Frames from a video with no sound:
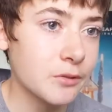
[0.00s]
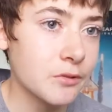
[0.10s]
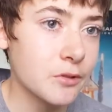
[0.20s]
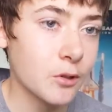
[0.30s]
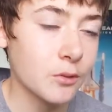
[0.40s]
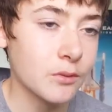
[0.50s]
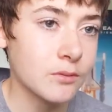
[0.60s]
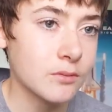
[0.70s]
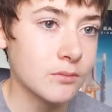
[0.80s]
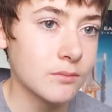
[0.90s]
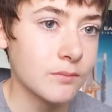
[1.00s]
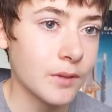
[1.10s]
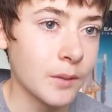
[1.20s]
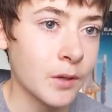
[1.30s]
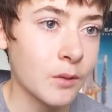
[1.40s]
to their own.
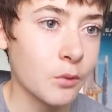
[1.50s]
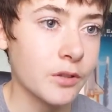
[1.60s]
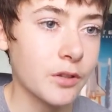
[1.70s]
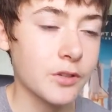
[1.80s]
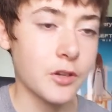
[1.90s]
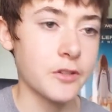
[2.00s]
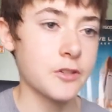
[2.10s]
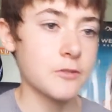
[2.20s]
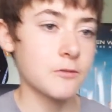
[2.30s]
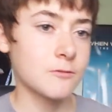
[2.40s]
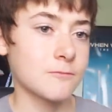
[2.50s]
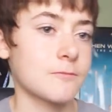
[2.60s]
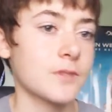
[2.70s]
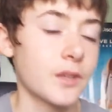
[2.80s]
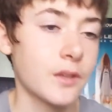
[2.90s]
I'm not one to judge.
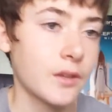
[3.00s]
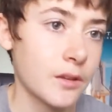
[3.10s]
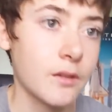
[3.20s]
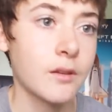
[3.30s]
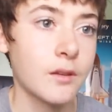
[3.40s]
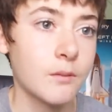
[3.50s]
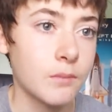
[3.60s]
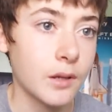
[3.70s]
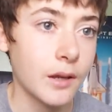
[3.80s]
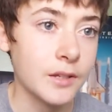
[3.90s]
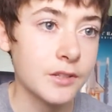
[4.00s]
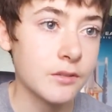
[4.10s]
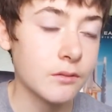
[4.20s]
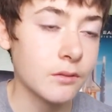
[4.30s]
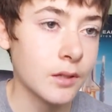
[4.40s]
But I
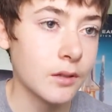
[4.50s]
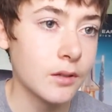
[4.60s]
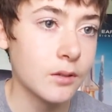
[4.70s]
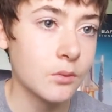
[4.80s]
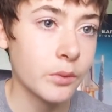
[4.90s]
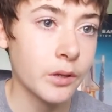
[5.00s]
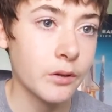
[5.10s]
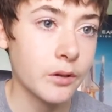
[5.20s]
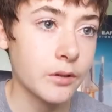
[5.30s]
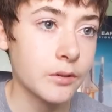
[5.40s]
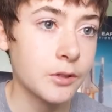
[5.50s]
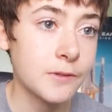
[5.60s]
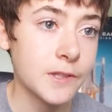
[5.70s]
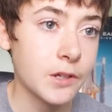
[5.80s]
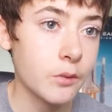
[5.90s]
just don't think we are
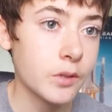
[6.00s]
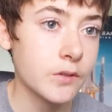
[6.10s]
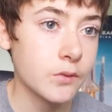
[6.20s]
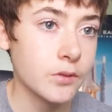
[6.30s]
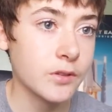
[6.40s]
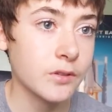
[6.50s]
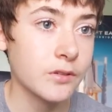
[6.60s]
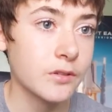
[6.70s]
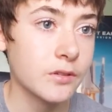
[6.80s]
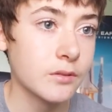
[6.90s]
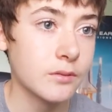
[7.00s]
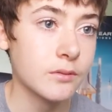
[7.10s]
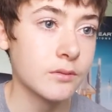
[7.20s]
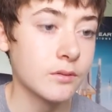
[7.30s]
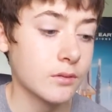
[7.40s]
using our resources
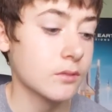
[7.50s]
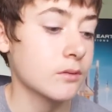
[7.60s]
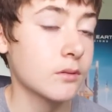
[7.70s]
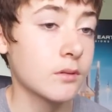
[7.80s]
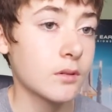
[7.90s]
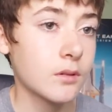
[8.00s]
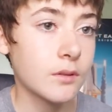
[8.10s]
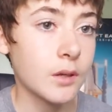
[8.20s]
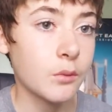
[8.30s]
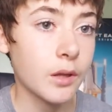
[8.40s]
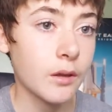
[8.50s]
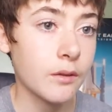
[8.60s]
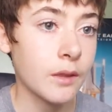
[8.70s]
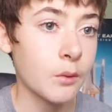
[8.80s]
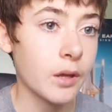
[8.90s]
that we
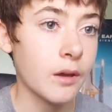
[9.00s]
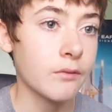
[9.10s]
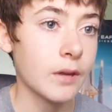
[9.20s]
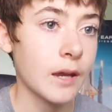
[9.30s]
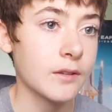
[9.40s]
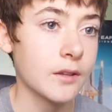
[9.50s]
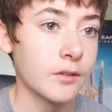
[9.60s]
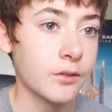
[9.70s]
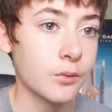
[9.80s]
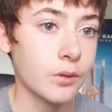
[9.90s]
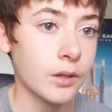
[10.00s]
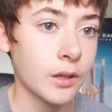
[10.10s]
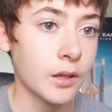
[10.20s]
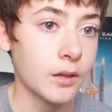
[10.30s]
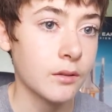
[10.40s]
have access to in
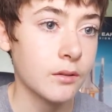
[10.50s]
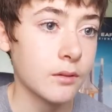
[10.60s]
a